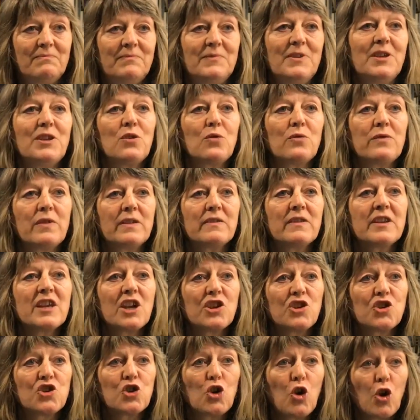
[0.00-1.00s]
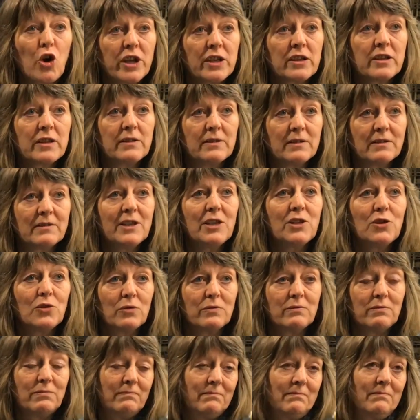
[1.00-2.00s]
you know, that they enjoyed, you
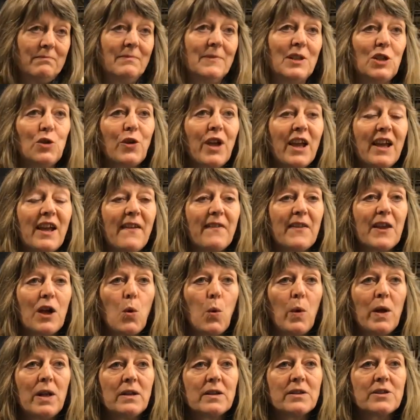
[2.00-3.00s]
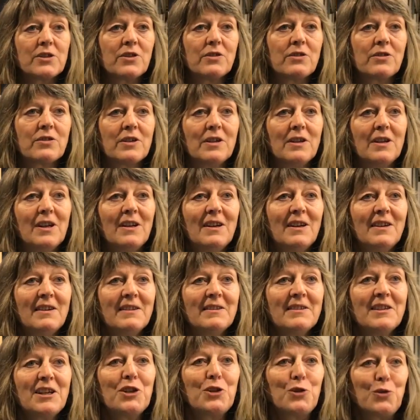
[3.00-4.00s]
know, looking at the quilt, or,
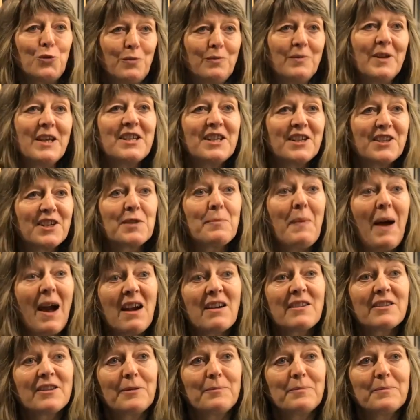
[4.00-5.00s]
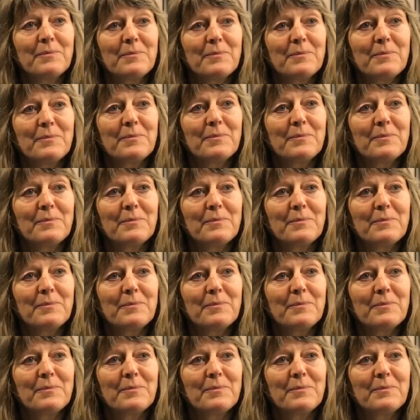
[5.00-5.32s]
you know, it inspired them.